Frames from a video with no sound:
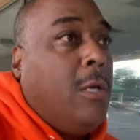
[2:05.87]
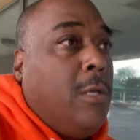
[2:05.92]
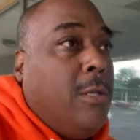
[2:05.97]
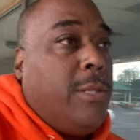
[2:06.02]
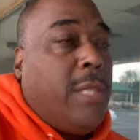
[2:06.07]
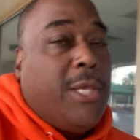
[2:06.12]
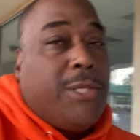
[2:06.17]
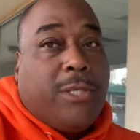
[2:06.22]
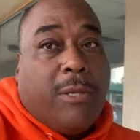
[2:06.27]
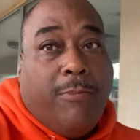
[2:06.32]

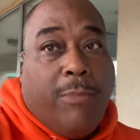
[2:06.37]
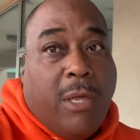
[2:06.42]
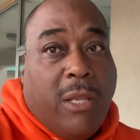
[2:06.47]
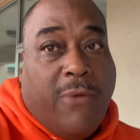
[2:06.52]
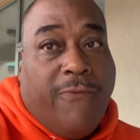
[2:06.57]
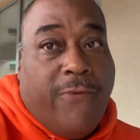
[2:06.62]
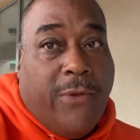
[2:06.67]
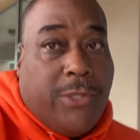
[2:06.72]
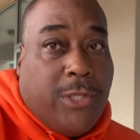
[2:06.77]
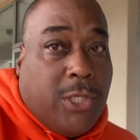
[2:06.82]
That's a
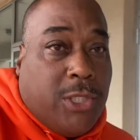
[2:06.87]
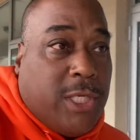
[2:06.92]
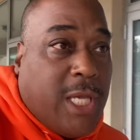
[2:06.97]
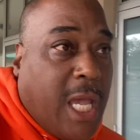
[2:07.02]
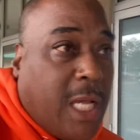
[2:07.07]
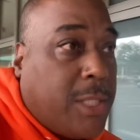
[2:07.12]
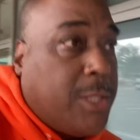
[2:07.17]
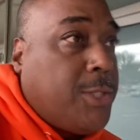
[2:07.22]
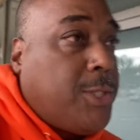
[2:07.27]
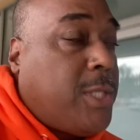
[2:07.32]
benefit to
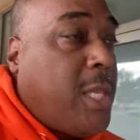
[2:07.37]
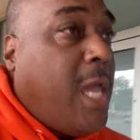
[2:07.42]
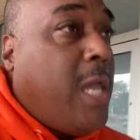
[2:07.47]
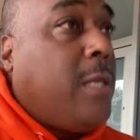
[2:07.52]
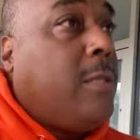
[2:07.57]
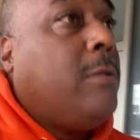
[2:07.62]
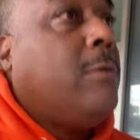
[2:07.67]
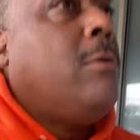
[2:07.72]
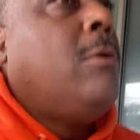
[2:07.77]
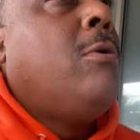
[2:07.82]
Jackson State.
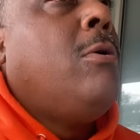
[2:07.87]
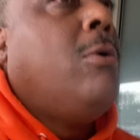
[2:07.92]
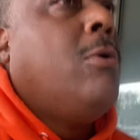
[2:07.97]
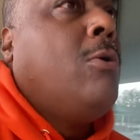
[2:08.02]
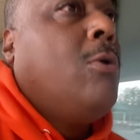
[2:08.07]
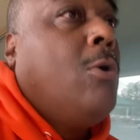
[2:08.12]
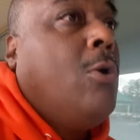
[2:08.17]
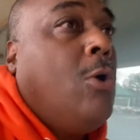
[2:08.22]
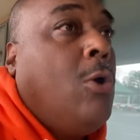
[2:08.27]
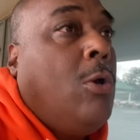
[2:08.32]

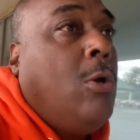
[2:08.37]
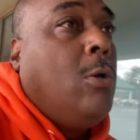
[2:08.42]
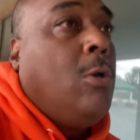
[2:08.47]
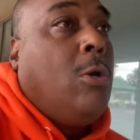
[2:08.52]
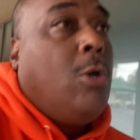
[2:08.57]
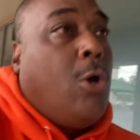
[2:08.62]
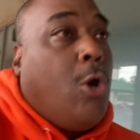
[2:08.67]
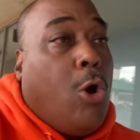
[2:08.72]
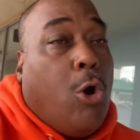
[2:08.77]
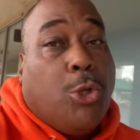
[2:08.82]

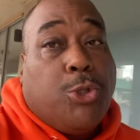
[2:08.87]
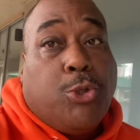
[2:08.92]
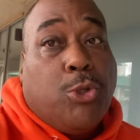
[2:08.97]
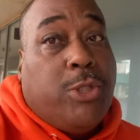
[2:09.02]
Also,